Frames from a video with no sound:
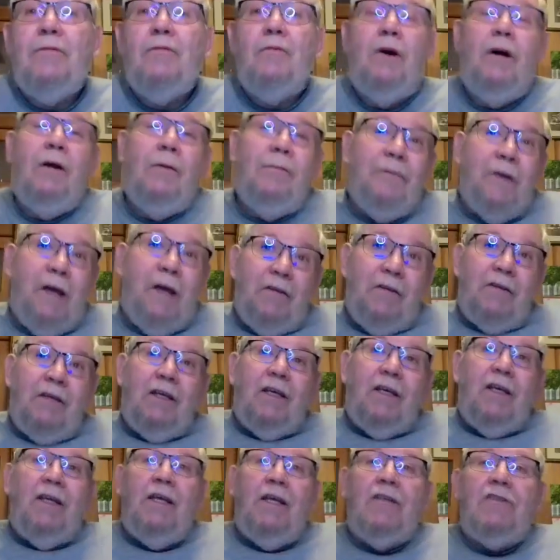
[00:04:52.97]
Well, I
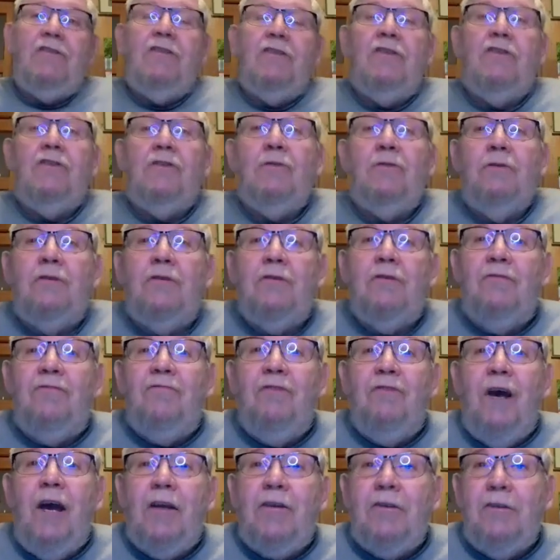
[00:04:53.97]
think it has to do with the
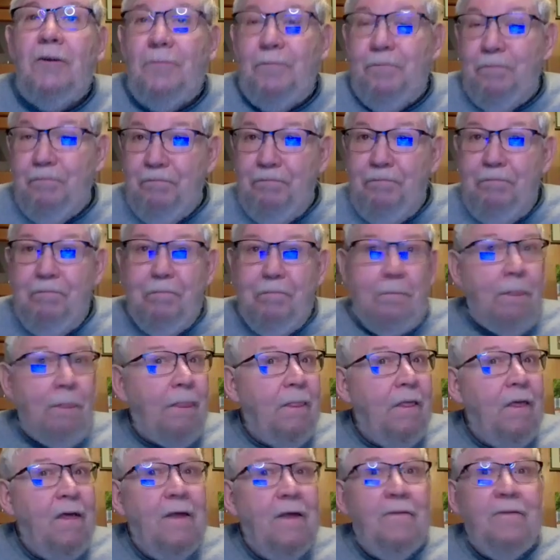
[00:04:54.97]
fact
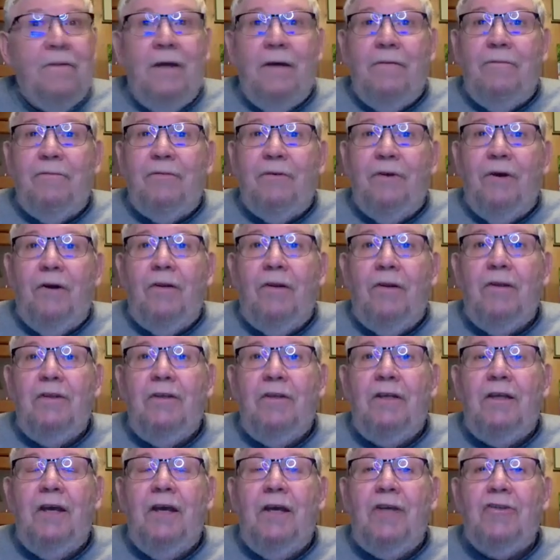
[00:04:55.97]
that for all
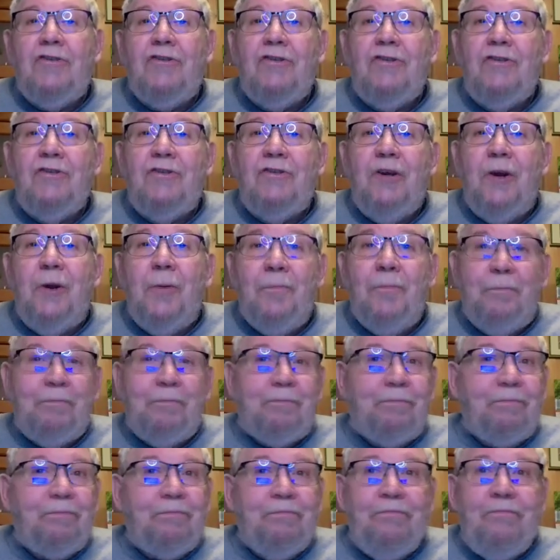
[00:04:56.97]
indications here,
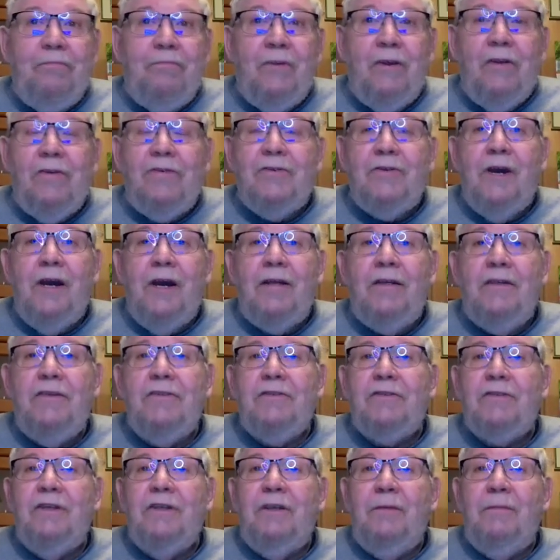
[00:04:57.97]

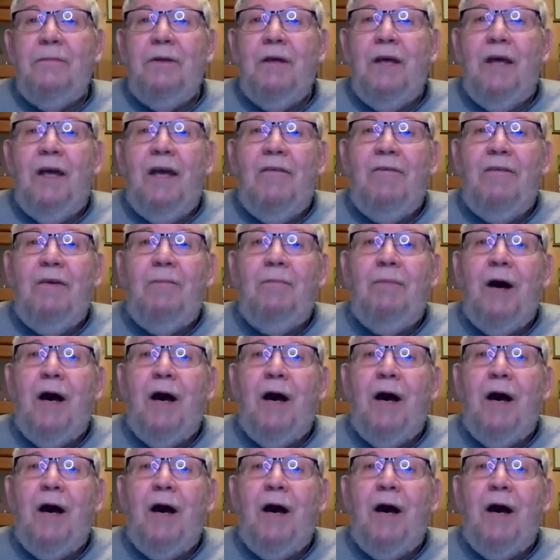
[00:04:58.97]
China's going to be a heavy